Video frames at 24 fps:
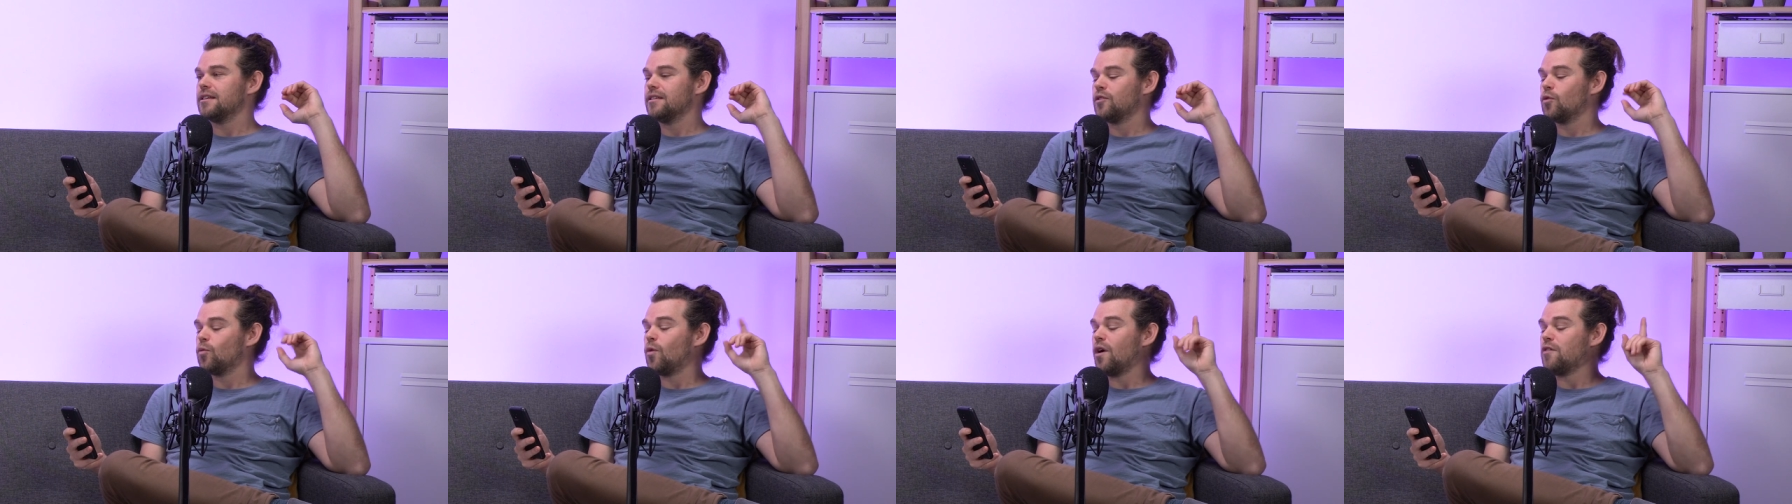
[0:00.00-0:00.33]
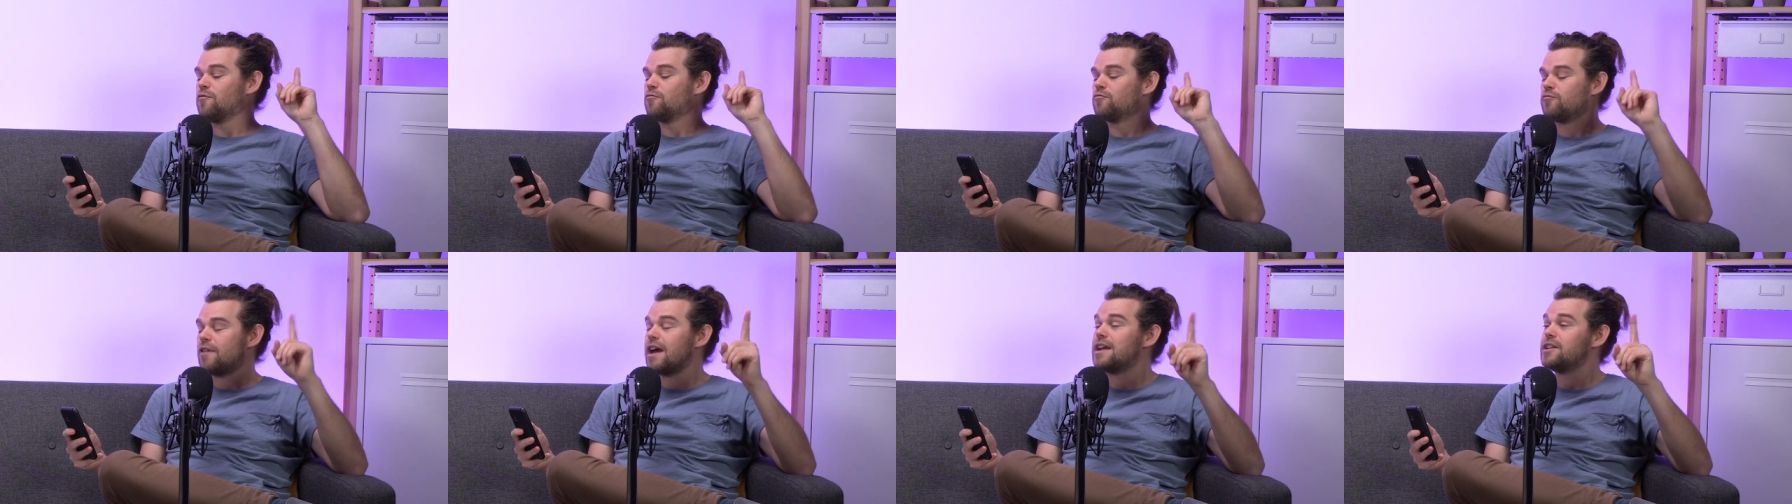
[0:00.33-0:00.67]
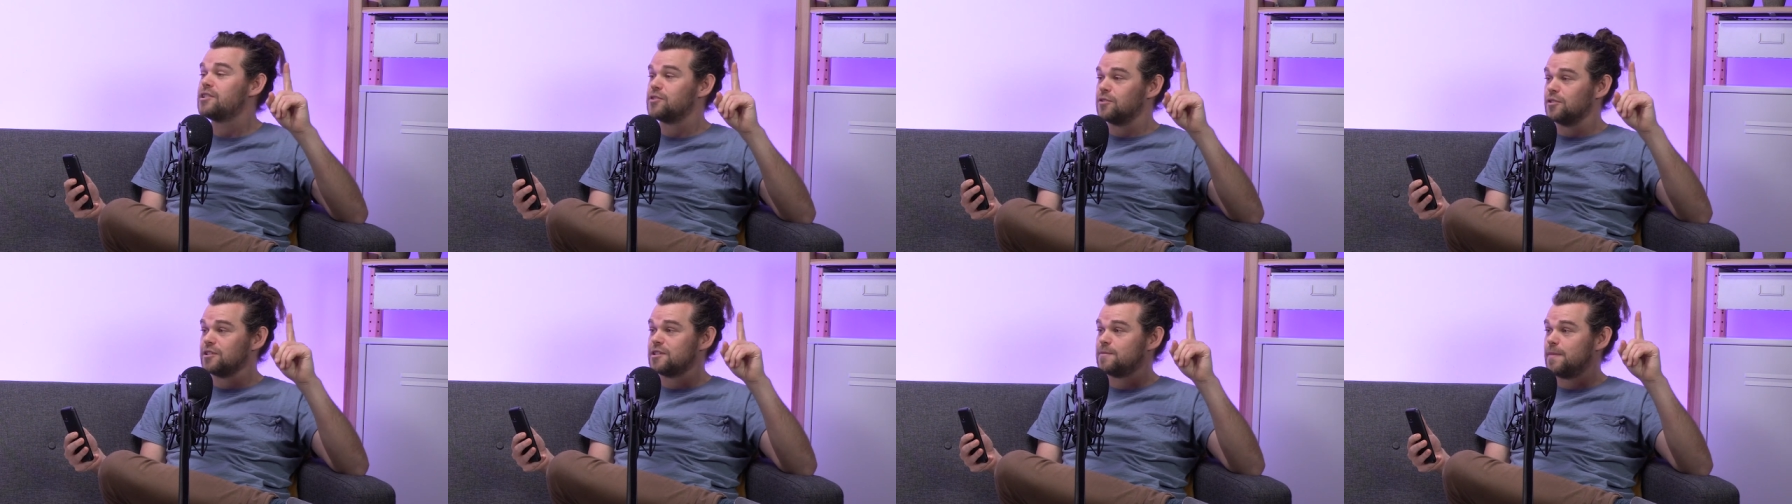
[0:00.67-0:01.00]
the way
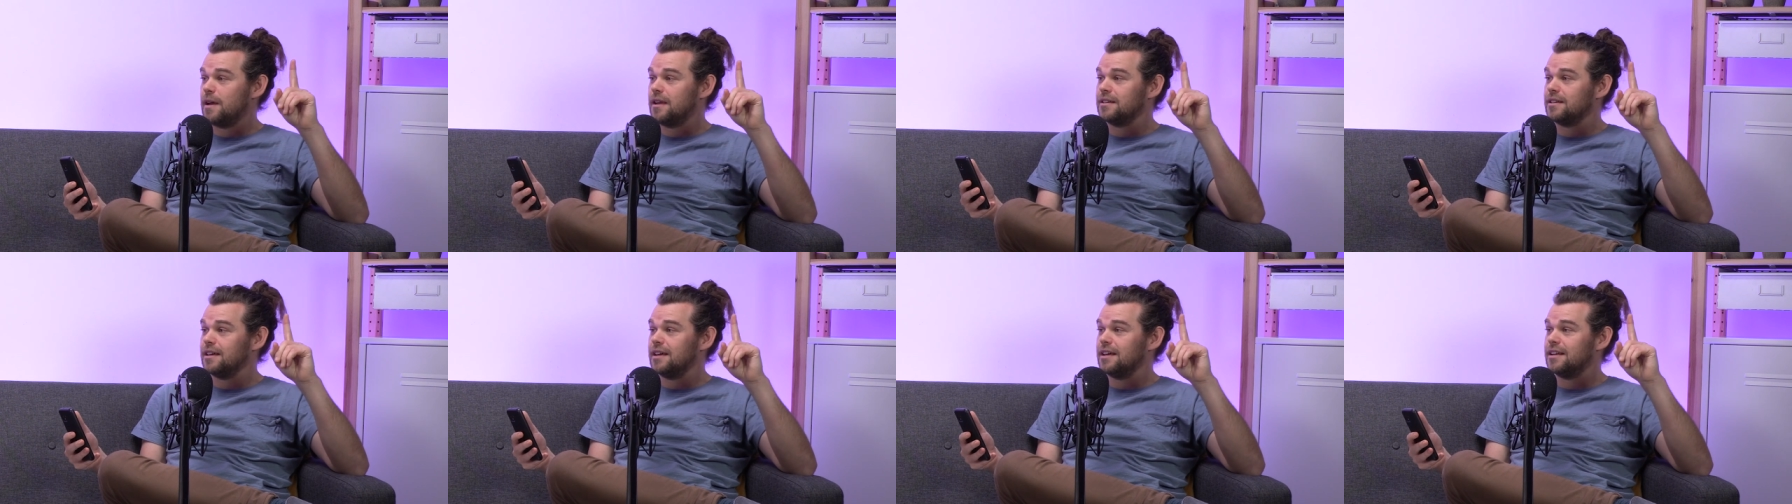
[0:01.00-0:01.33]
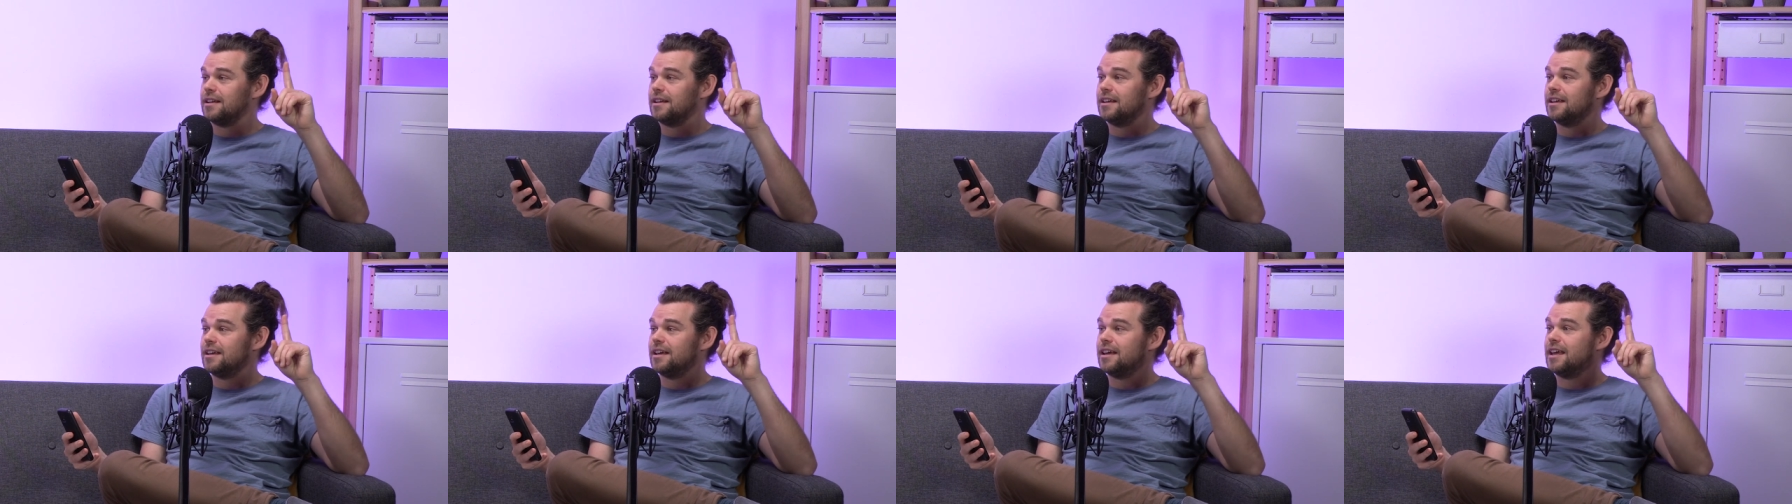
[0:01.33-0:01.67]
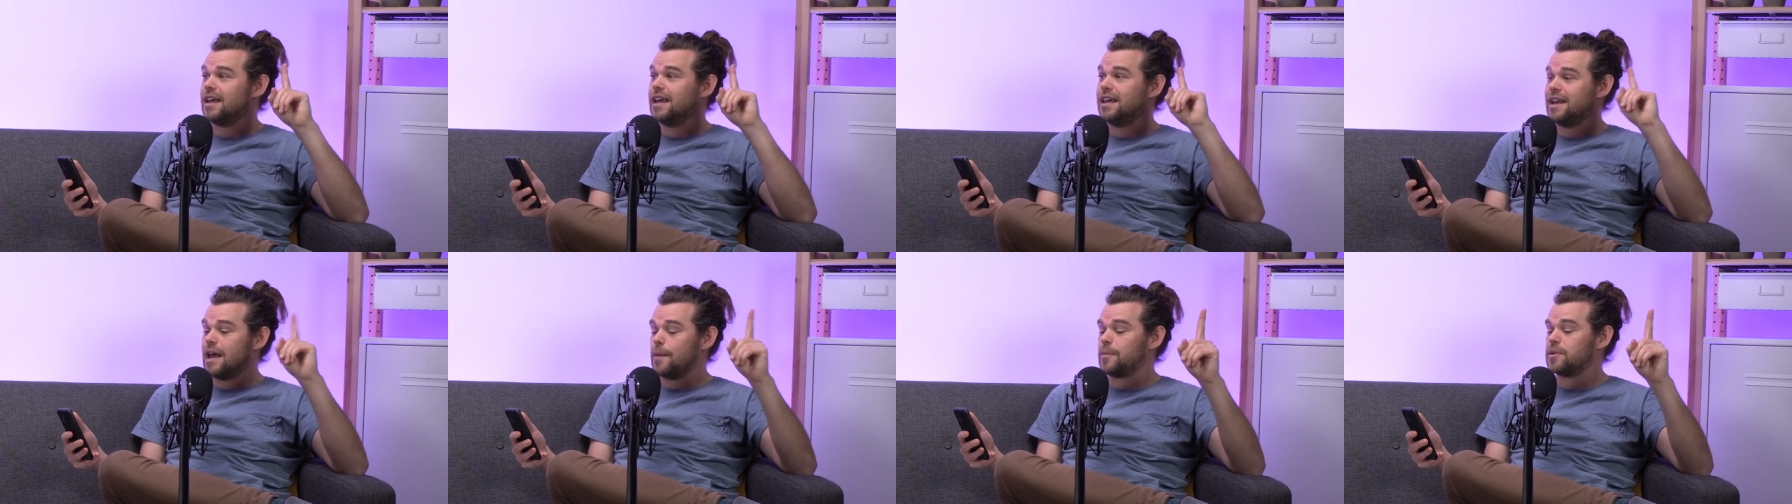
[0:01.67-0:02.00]
Rachel spelled it
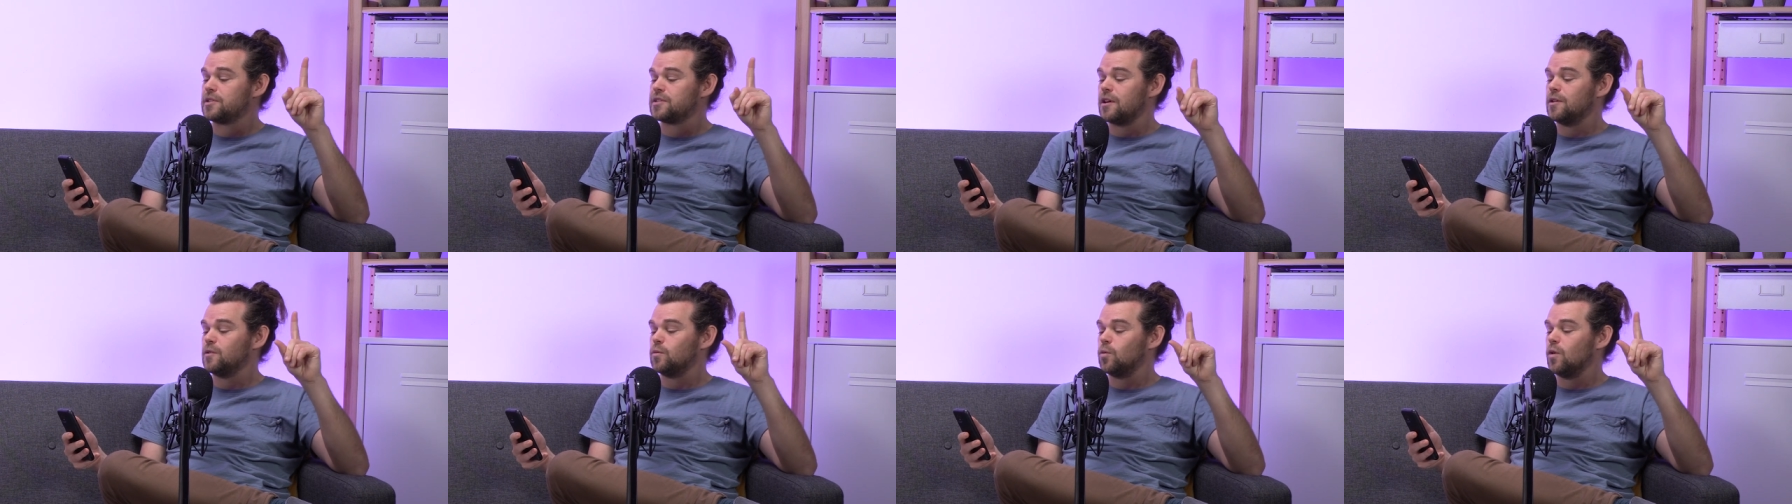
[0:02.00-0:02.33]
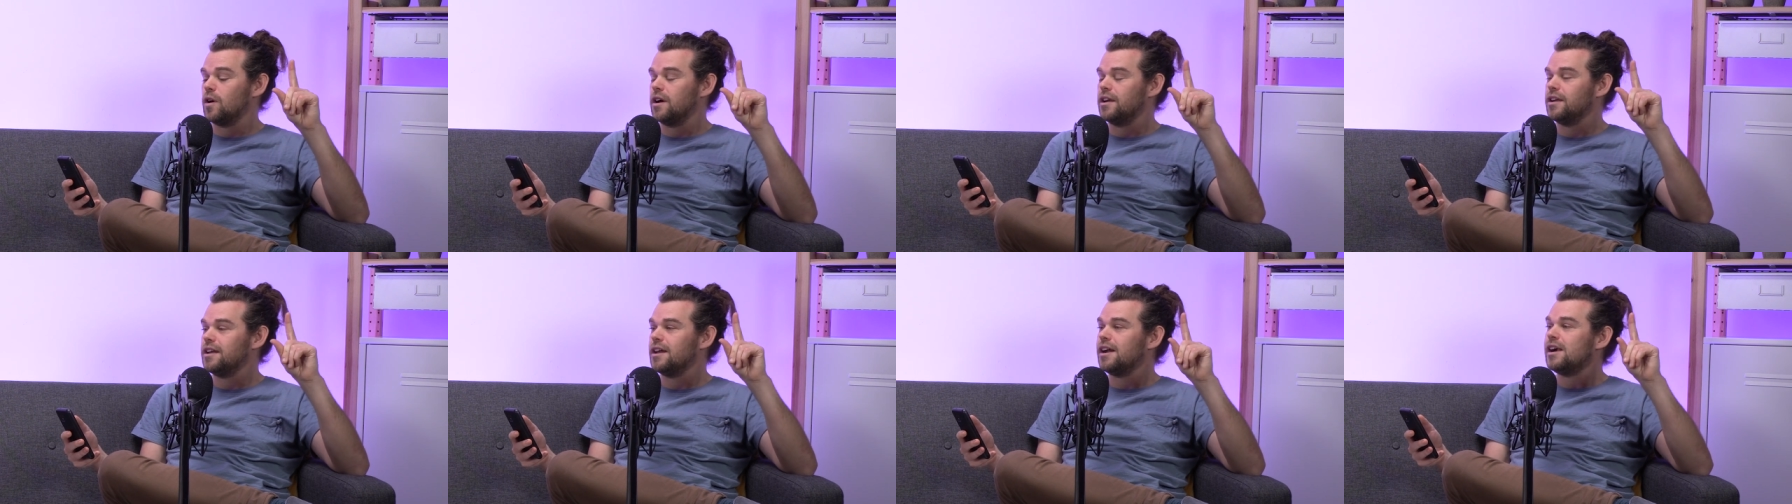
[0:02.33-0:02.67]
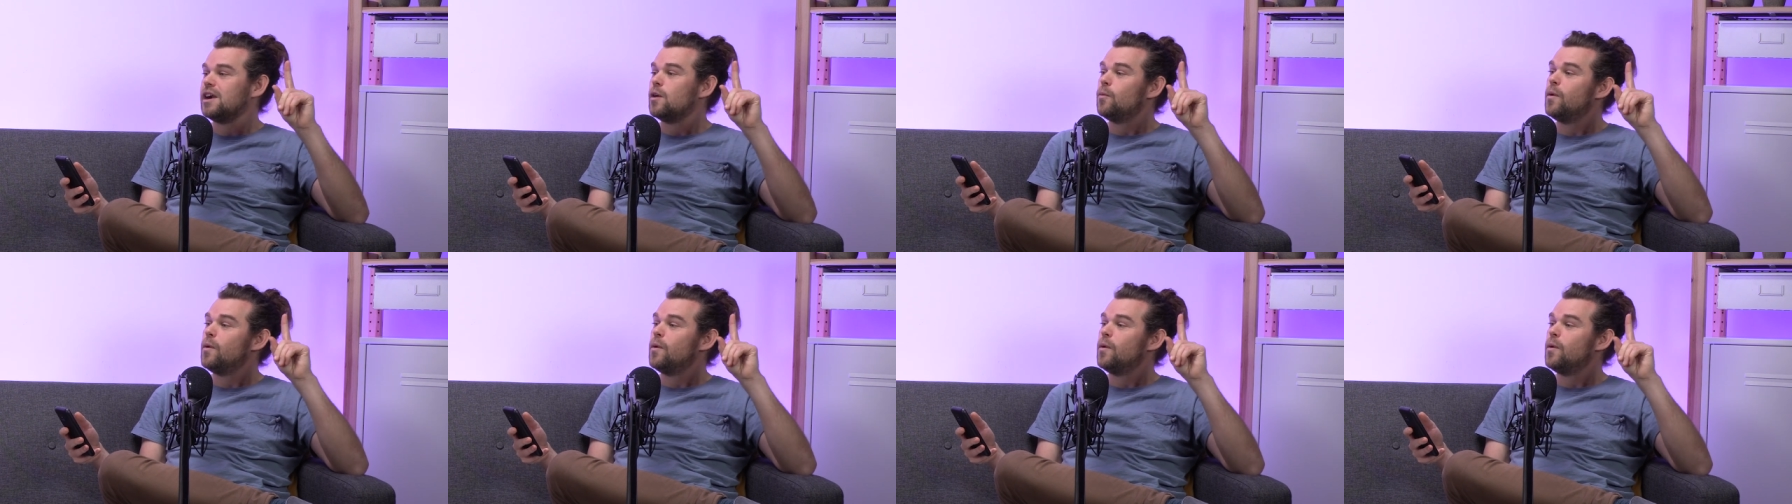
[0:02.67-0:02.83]
in episode one.